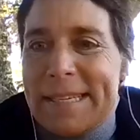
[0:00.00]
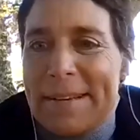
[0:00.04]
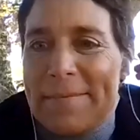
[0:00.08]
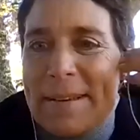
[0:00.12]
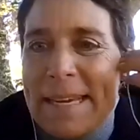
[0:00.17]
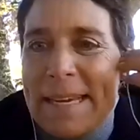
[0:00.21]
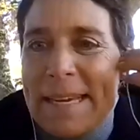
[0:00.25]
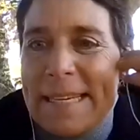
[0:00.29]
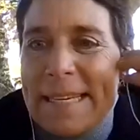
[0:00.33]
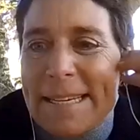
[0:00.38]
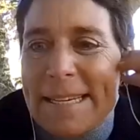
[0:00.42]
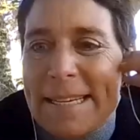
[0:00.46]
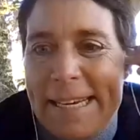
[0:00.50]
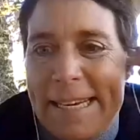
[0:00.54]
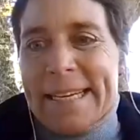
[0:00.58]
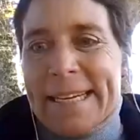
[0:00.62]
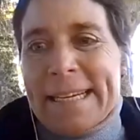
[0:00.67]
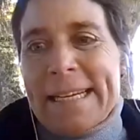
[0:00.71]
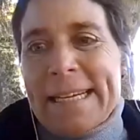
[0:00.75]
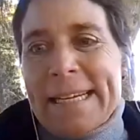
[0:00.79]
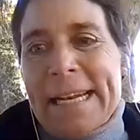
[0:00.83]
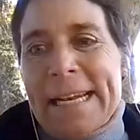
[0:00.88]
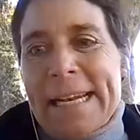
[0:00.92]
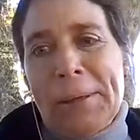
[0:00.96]
Sami,
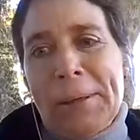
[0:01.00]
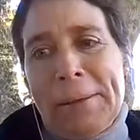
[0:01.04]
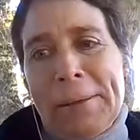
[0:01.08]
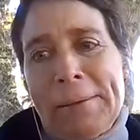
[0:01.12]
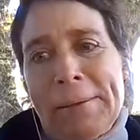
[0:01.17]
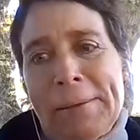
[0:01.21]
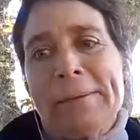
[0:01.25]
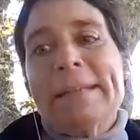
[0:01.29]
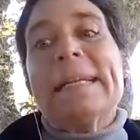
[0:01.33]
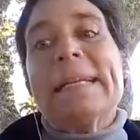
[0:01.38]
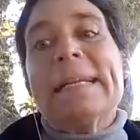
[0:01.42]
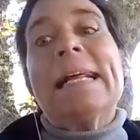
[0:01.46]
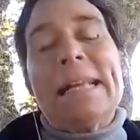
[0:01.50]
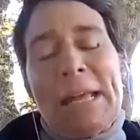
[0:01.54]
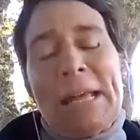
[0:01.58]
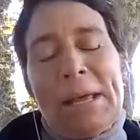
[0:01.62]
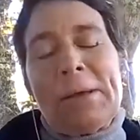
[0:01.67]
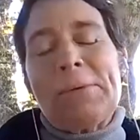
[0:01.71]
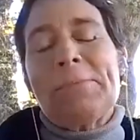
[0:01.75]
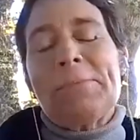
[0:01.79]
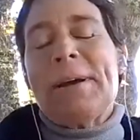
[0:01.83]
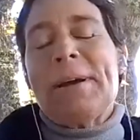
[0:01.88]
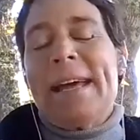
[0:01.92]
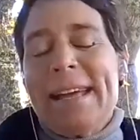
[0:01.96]
Dewidine, and
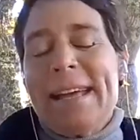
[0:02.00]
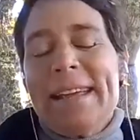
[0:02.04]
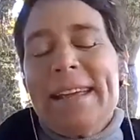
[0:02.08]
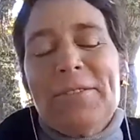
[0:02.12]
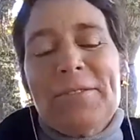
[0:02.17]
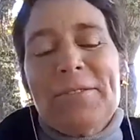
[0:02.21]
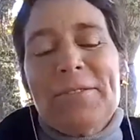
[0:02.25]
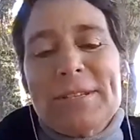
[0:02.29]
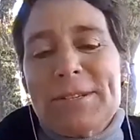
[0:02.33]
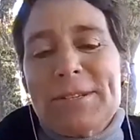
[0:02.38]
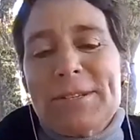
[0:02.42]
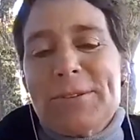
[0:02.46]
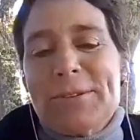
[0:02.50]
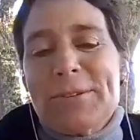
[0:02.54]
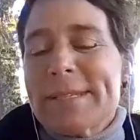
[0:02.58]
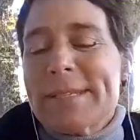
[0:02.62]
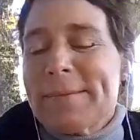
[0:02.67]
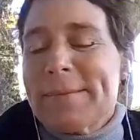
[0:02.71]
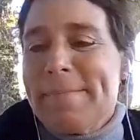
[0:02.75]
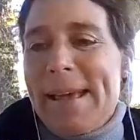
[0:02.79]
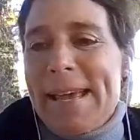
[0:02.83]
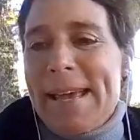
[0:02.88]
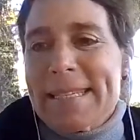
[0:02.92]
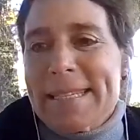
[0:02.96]
Thangiwe. Your
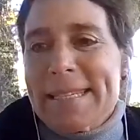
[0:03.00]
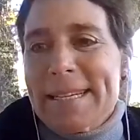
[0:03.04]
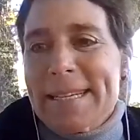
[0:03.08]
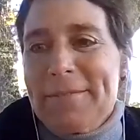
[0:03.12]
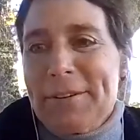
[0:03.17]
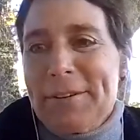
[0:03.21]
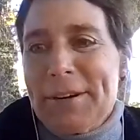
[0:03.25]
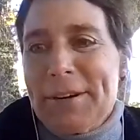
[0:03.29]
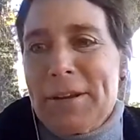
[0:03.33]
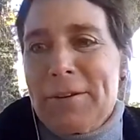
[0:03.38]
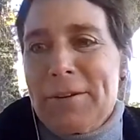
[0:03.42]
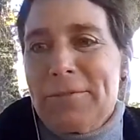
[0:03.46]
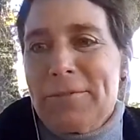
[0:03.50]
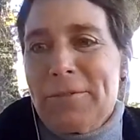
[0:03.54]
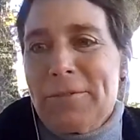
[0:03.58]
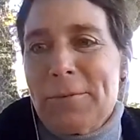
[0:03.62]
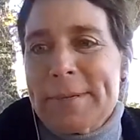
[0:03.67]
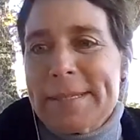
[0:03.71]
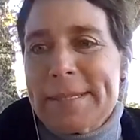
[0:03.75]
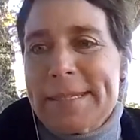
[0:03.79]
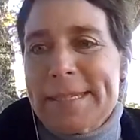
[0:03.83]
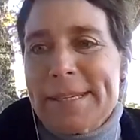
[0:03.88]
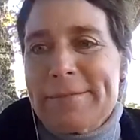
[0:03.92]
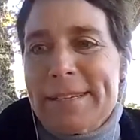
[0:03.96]
talk was amazing, very
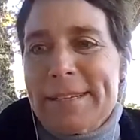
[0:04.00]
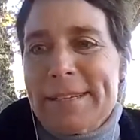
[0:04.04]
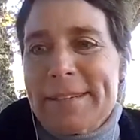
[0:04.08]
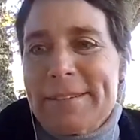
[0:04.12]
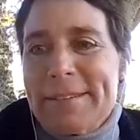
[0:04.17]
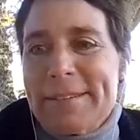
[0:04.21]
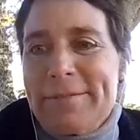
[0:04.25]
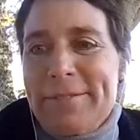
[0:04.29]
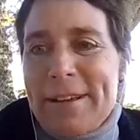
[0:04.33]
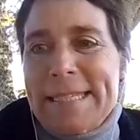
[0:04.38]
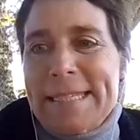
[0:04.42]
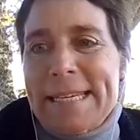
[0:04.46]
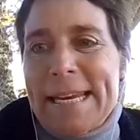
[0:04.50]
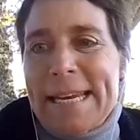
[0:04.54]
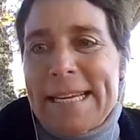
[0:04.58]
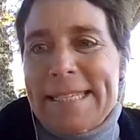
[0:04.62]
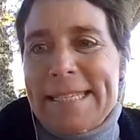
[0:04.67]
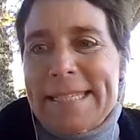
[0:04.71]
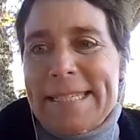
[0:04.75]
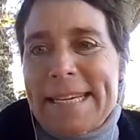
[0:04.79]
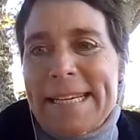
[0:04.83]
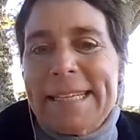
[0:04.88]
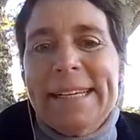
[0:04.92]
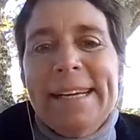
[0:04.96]
informative and
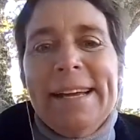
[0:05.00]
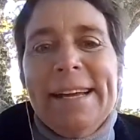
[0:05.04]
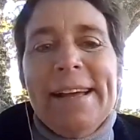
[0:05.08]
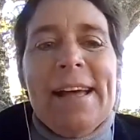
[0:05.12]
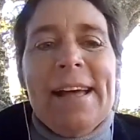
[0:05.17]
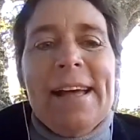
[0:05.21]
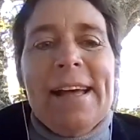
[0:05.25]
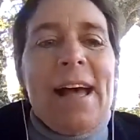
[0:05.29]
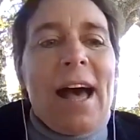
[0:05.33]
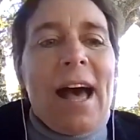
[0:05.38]
fascinating.